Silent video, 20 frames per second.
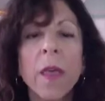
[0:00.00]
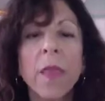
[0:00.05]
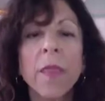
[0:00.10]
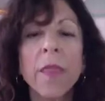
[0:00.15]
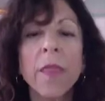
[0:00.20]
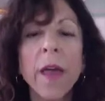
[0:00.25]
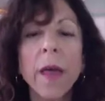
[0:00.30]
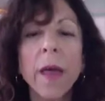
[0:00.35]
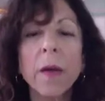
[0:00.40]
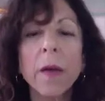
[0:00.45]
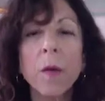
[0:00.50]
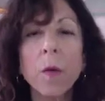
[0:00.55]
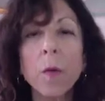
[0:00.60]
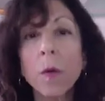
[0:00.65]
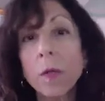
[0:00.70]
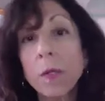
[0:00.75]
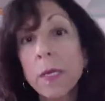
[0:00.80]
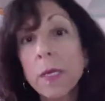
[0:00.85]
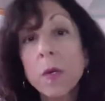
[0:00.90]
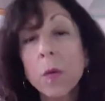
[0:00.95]
that, or
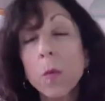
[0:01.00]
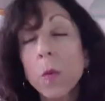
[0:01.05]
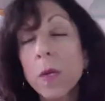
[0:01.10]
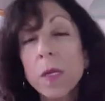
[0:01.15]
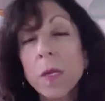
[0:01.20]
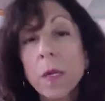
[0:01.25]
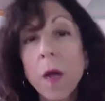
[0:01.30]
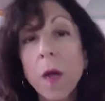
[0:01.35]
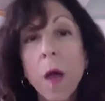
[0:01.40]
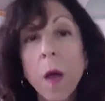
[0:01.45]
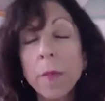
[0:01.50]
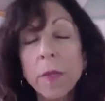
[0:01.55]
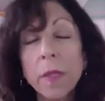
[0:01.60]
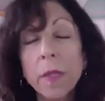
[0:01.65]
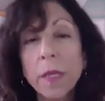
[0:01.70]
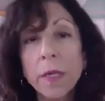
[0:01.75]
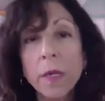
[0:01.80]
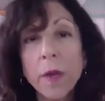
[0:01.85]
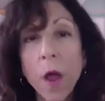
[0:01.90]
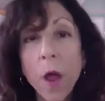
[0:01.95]
at least it wasn't
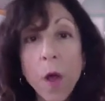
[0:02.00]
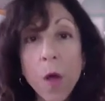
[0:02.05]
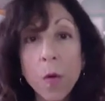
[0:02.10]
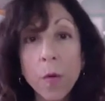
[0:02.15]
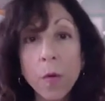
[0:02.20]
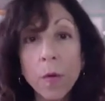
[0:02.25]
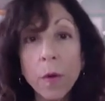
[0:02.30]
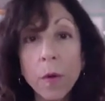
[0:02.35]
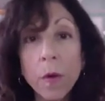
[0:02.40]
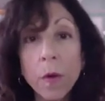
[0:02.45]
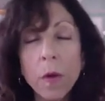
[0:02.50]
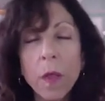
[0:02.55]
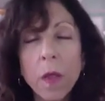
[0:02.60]
commonly known,